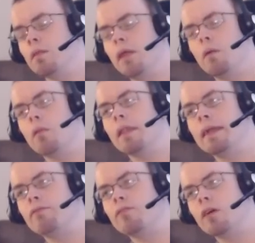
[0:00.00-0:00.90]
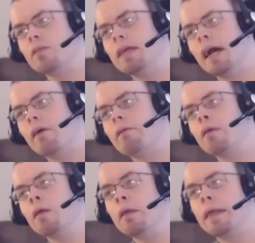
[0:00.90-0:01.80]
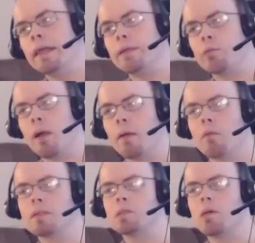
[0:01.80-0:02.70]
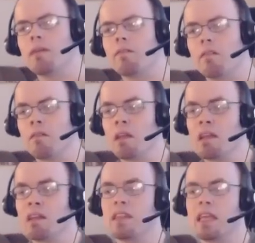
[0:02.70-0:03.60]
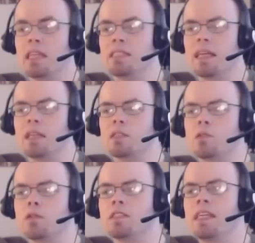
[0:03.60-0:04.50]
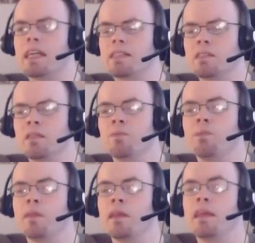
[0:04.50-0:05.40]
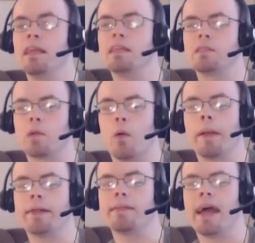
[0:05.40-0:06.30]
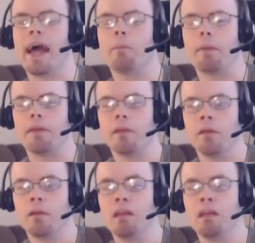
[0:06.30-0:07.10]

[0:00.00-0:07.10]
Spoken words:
that leave no doubt in your mind whatsoever that the Sinister Six is going to happen.